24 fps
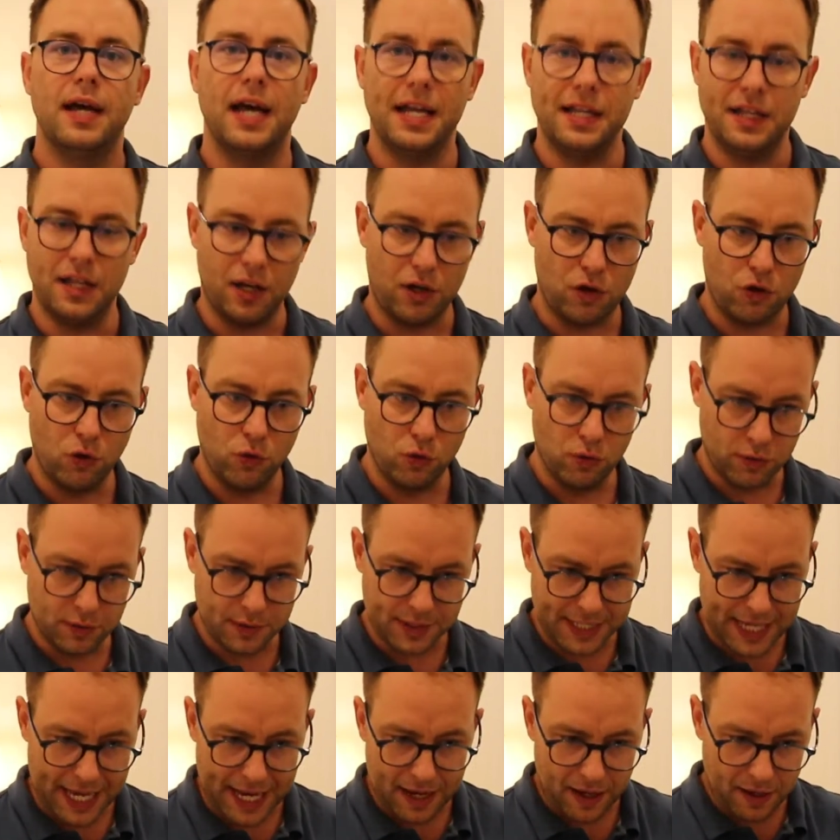and then it
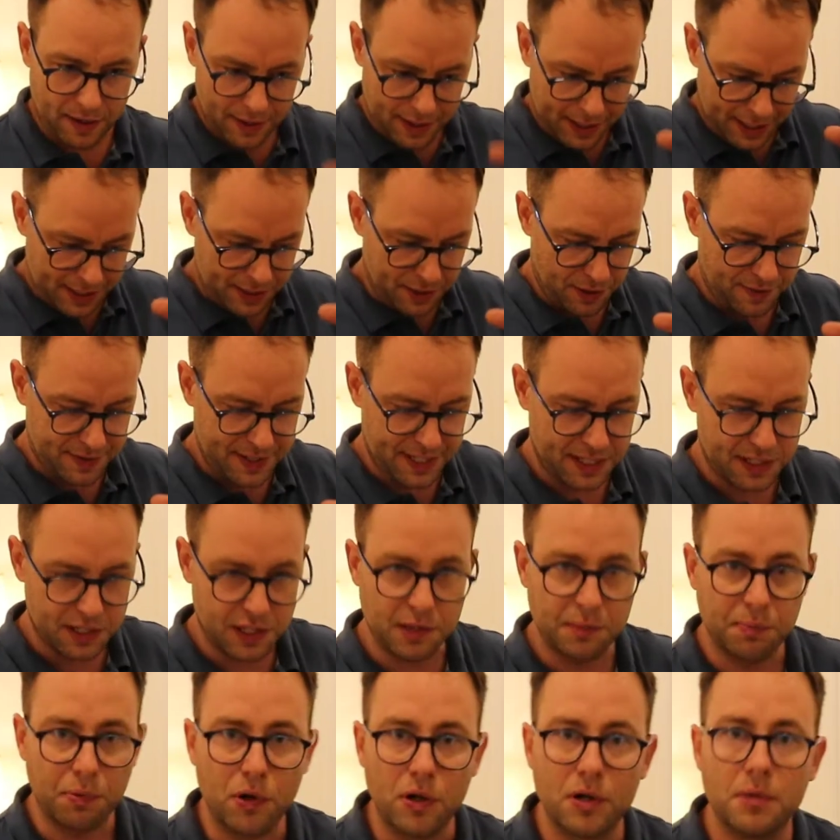cools down, it sort of sinks to
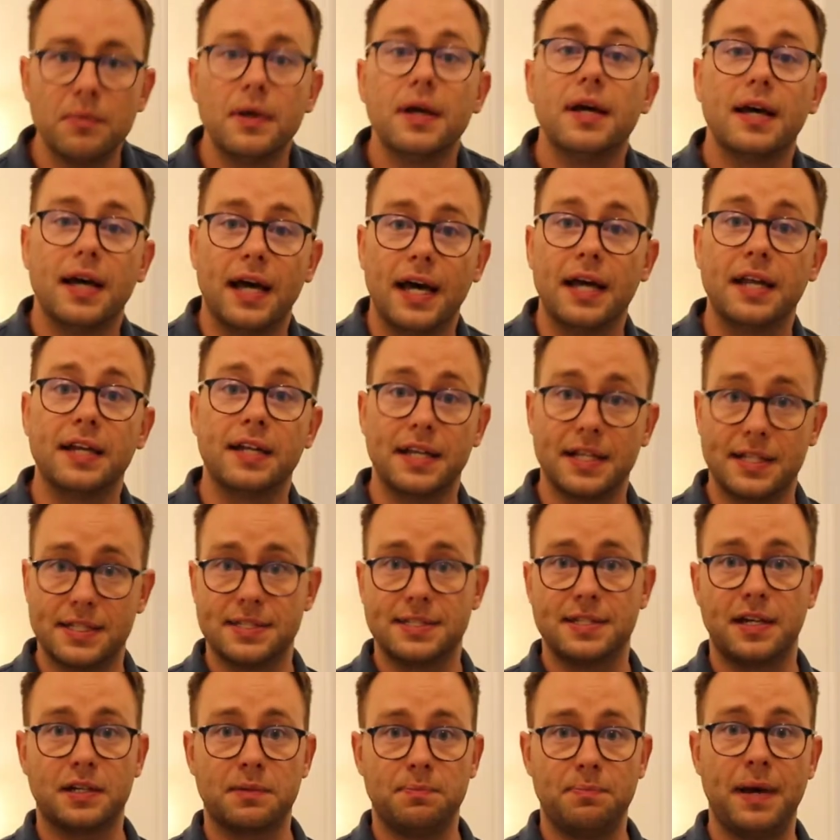the bottom and gets
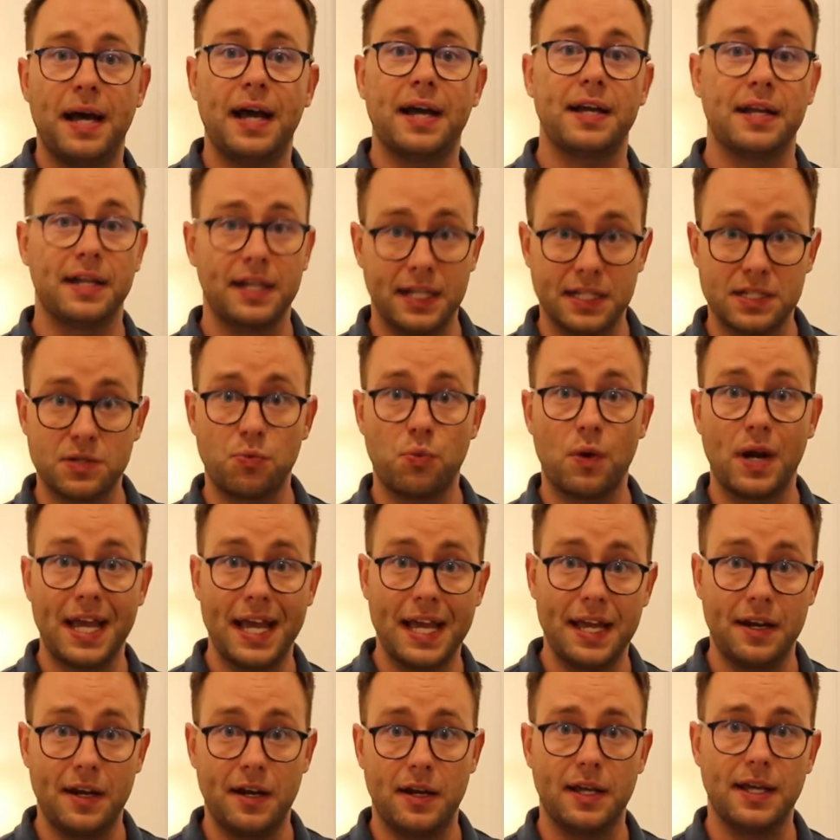sucked back and gets
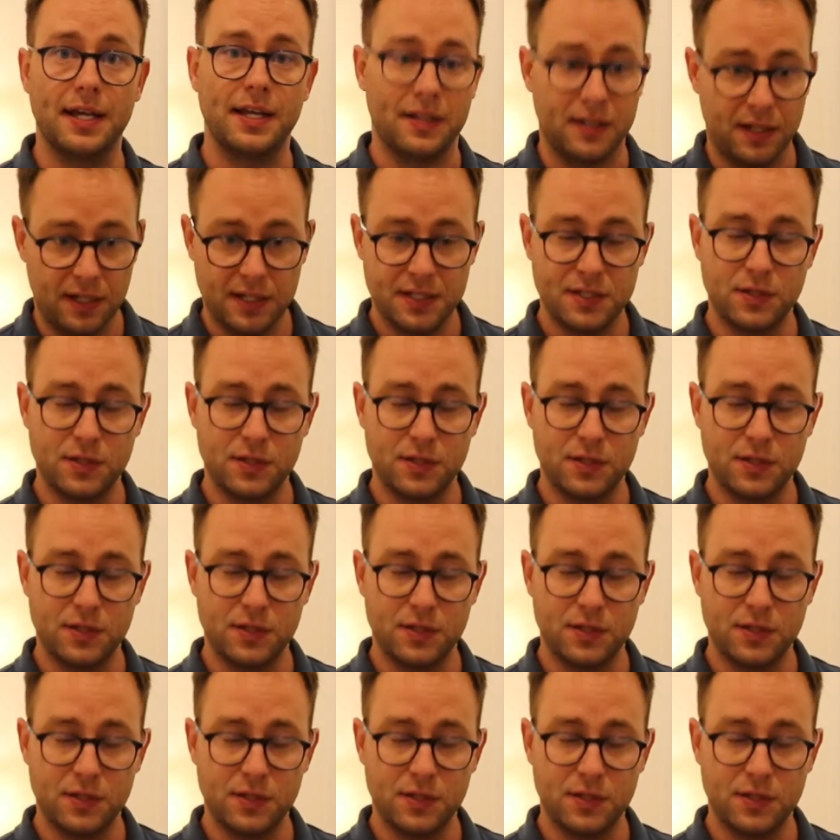reheated again.